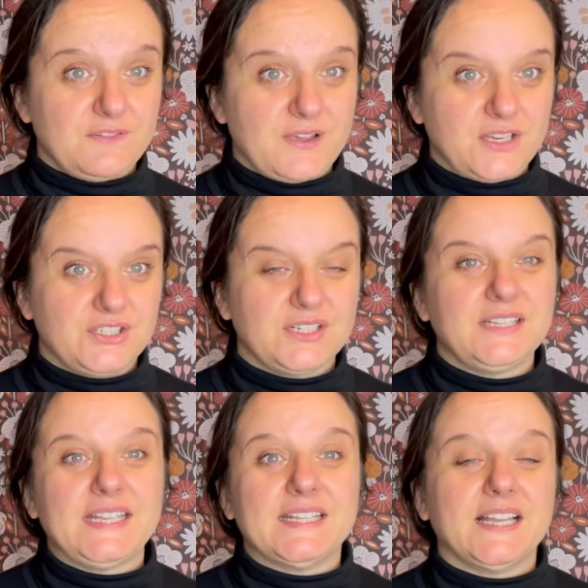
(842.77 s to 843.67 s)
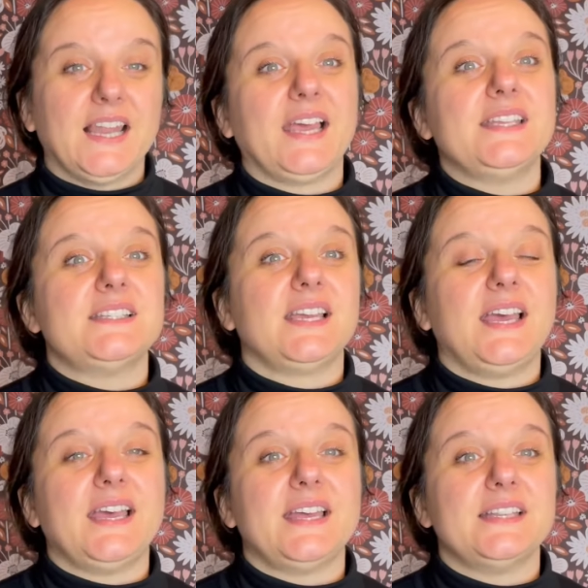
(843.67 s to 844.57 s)
versions, in the light
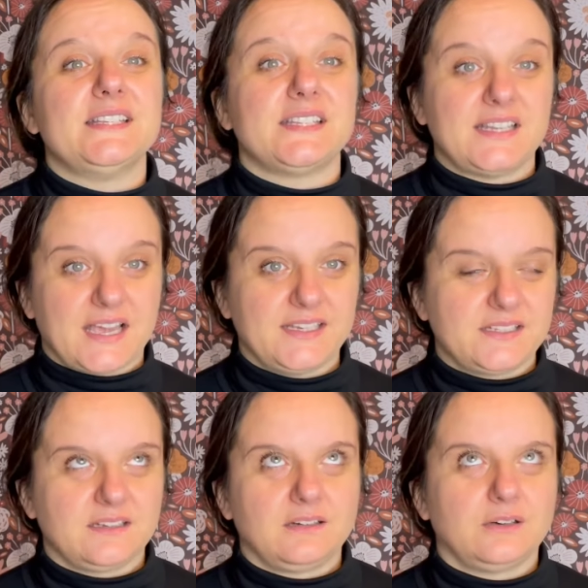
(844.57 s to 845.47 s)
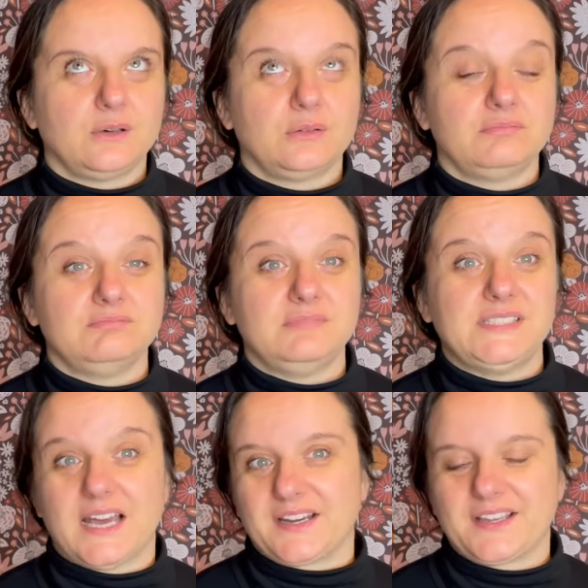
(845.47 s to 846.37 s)
and night or
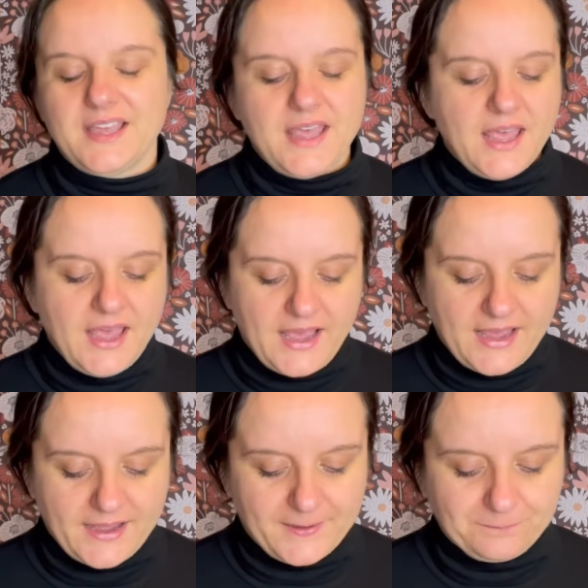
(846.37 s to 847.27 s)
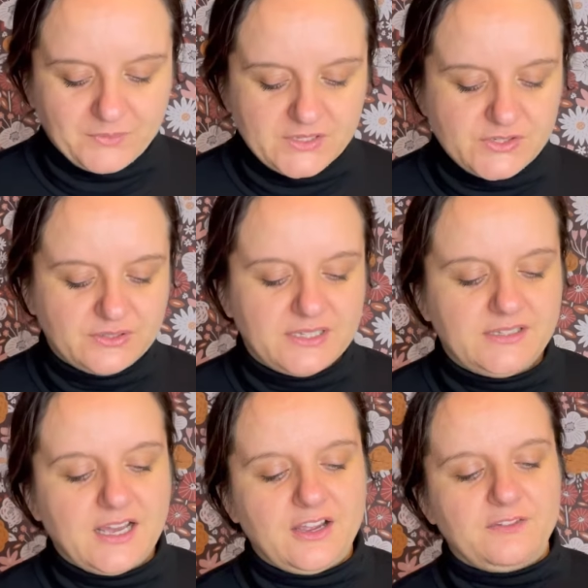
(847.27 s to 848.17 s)
dark. So the
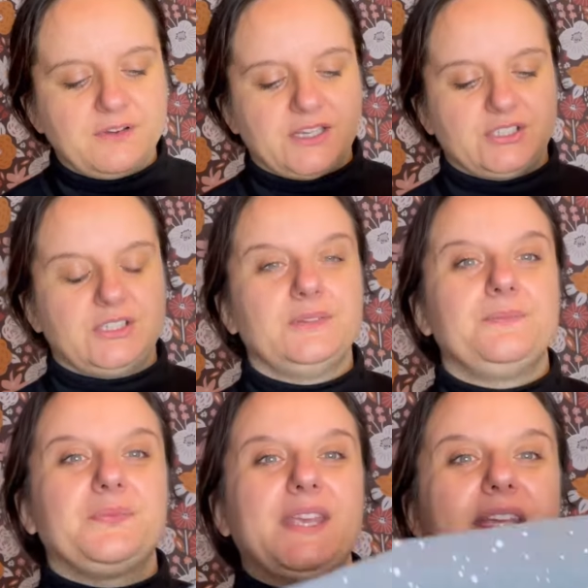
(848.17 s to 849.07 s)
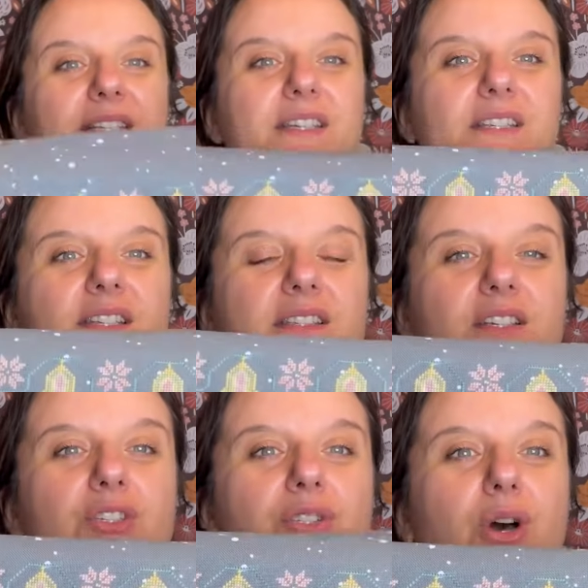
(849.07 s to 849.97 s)
dark version, it is
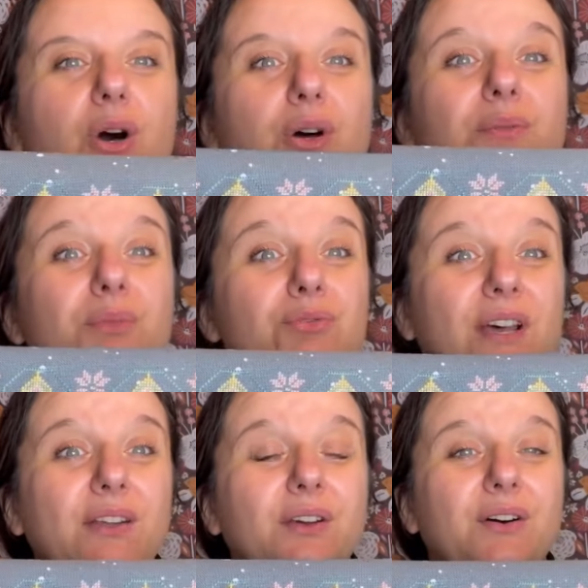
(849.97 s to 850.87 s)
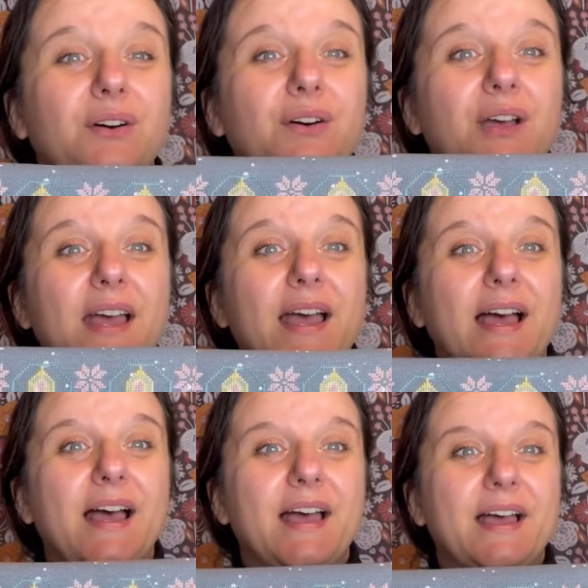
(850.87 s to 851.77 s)
stitched on Murano
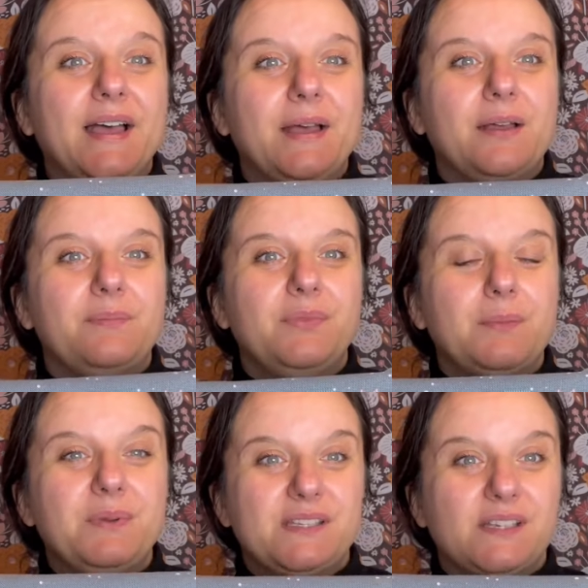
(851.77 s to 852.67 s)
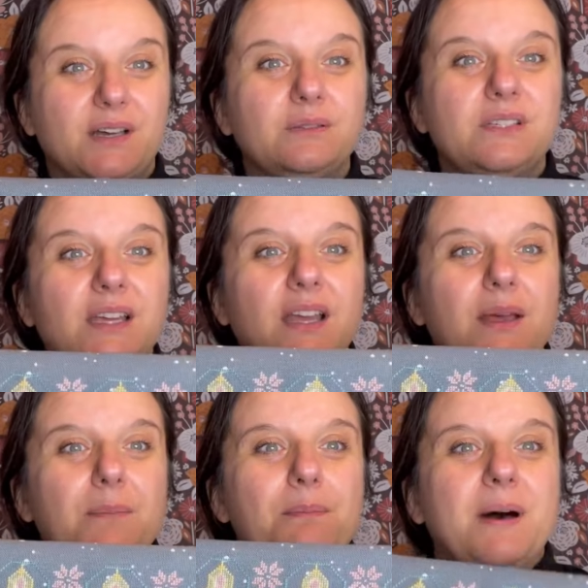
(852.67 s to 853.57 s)
Biscout
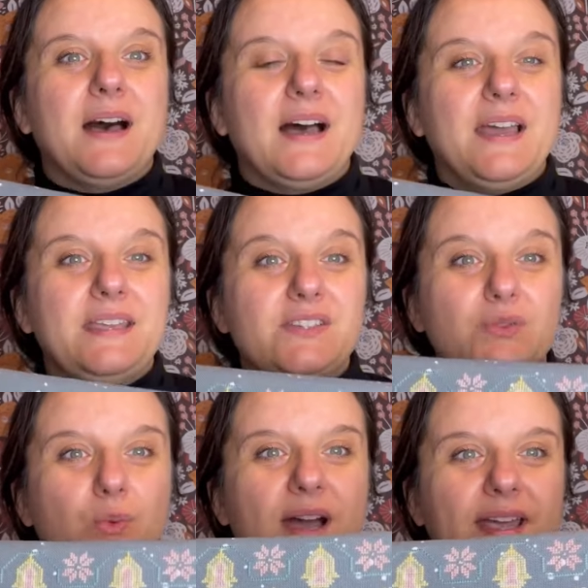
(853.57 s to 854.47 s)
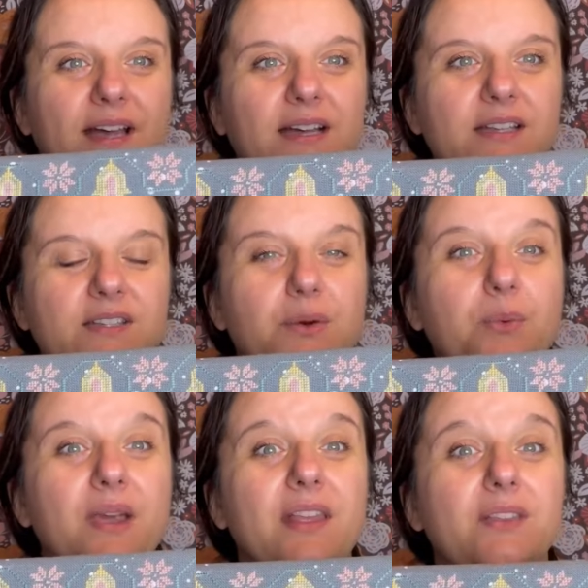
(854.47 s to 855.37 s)
by Zweigart
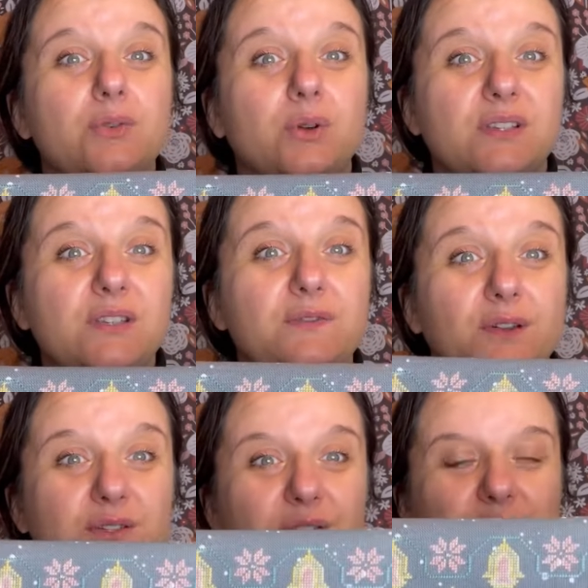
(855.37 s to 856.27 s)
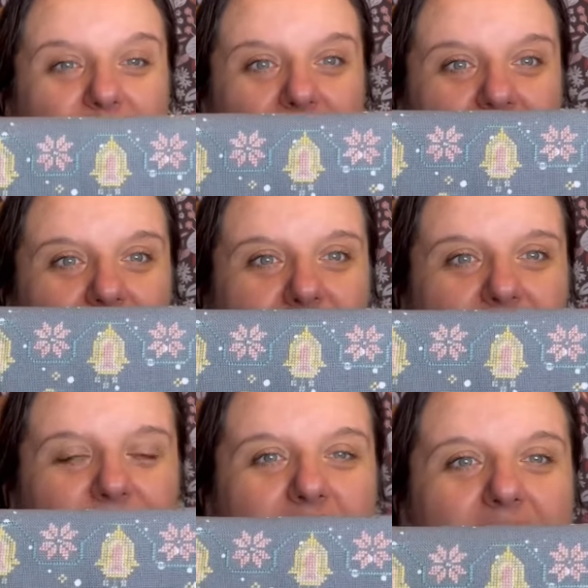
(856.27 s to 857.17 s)
with Roxy Flosco
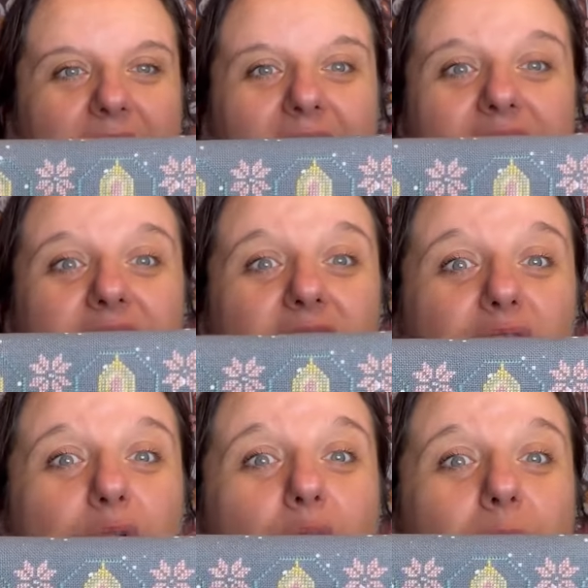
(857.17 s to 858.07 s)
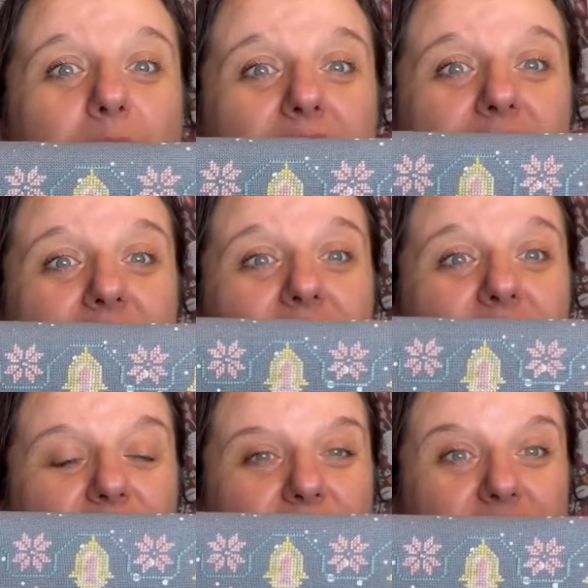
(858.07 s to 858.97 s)
colors, and it has got completely
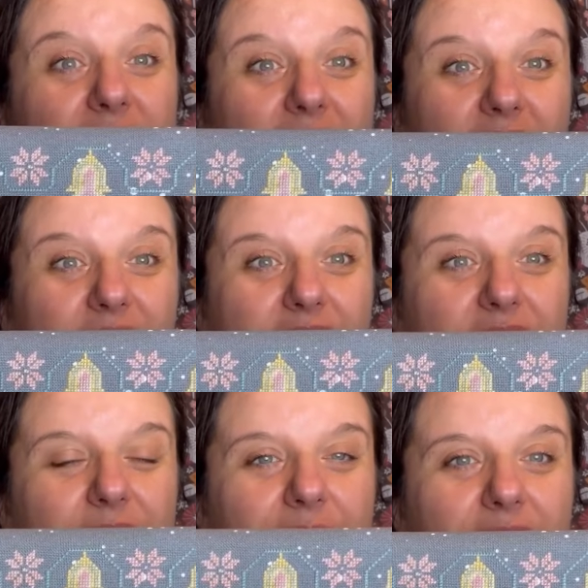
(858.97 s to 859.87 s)
different character.